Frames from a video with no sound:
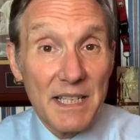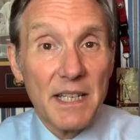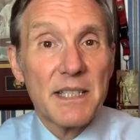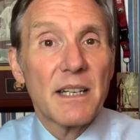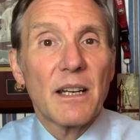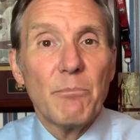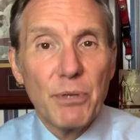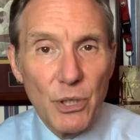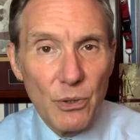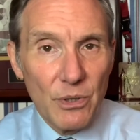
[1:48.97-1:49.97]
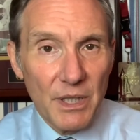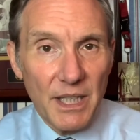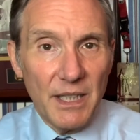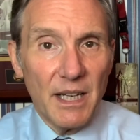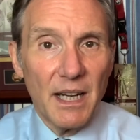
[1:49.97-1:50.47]
It's a computer
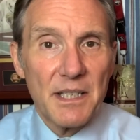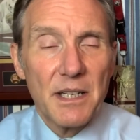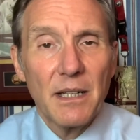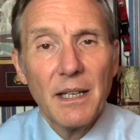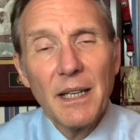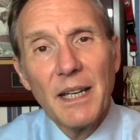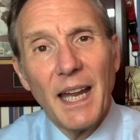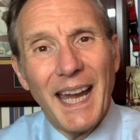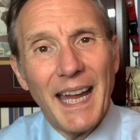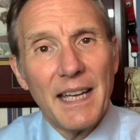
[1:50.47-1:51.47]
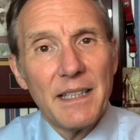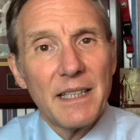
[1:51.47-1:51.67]
kiosk, and